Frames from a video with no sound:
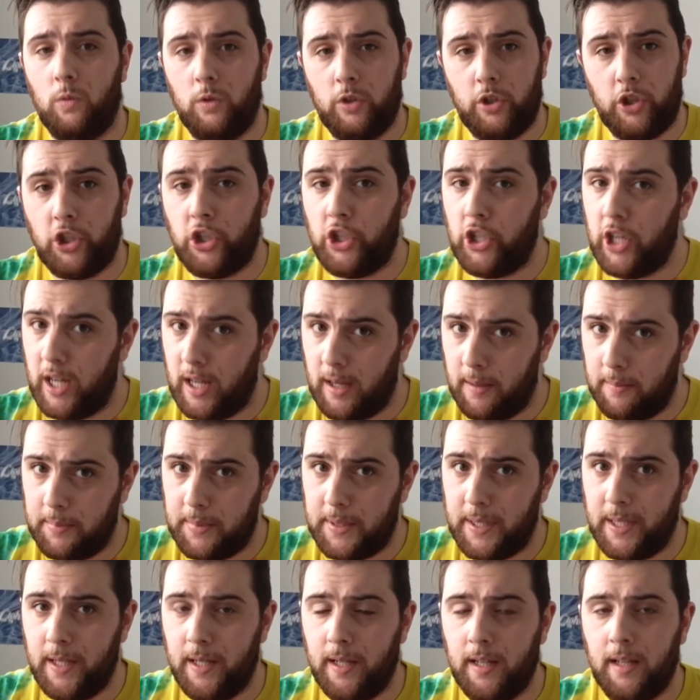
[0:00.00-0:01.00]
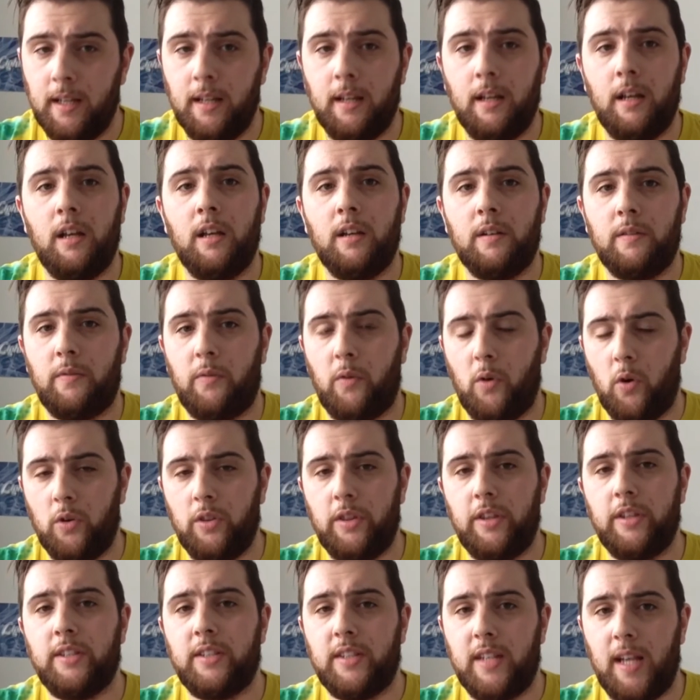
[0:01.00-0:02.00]
shipped for
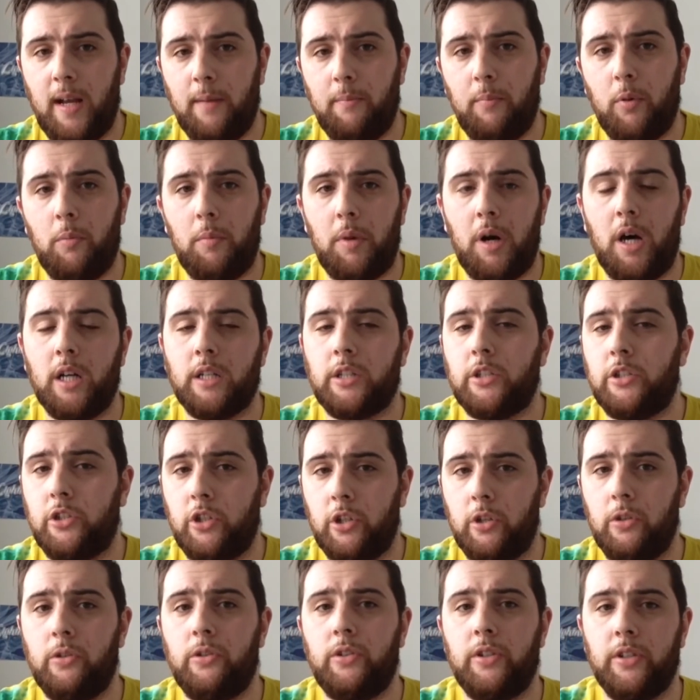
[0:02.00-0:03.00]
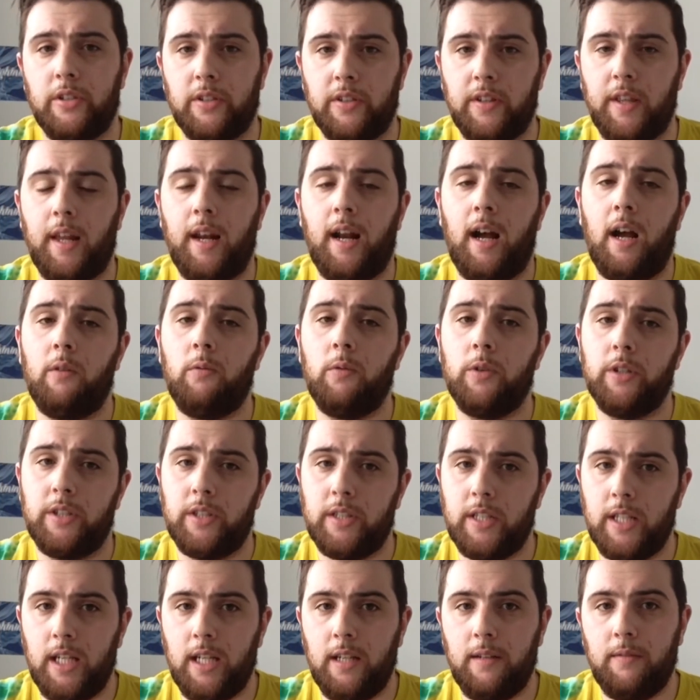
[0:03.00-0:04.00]
the Zamplebox juices that I
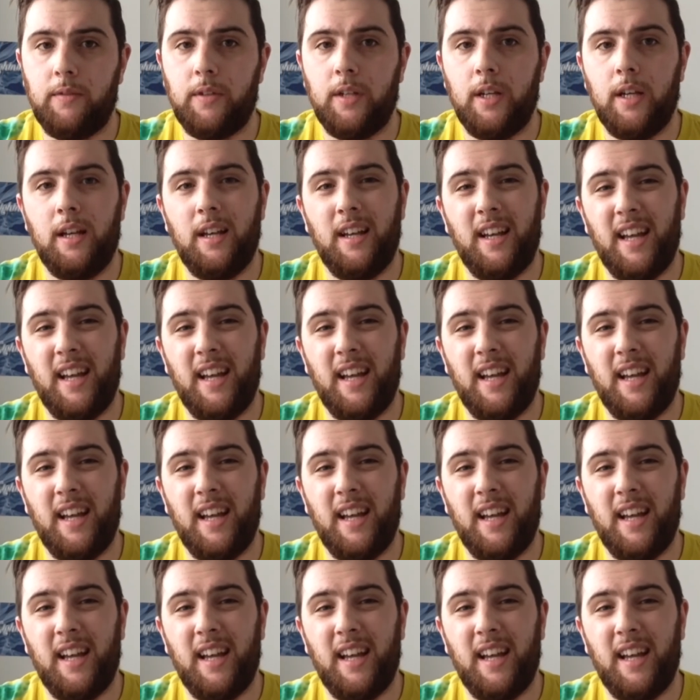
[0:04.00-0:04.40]
received.